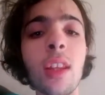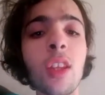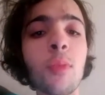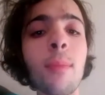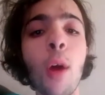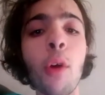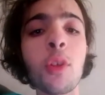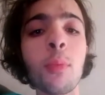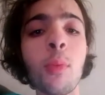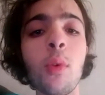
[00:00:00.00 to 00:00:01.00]
and there's been
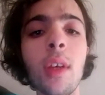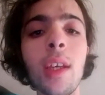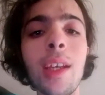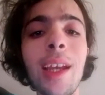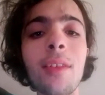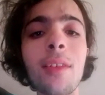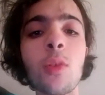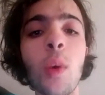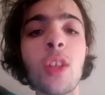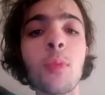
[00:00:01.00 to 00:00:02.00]
multiple
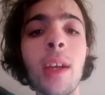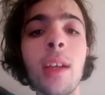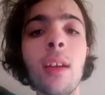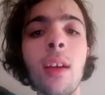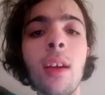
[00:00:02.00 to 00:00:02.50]
instances where there's been